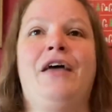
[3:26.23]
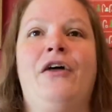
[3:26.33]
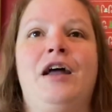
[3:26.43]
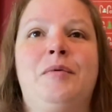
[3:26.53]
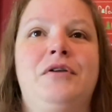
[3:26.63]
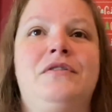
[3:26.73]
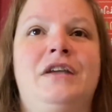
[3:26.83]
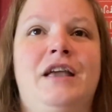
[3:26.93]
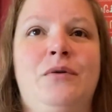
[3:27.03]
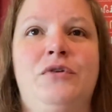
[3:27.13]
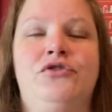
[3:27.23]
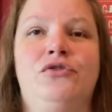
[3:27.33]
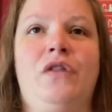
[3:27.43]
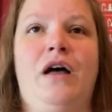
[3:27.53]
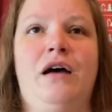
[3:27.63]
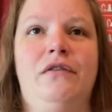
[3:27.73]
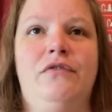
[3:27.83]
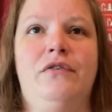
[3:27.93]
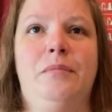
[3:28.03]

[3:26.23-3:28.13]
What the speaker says: thought about sticking with True Love,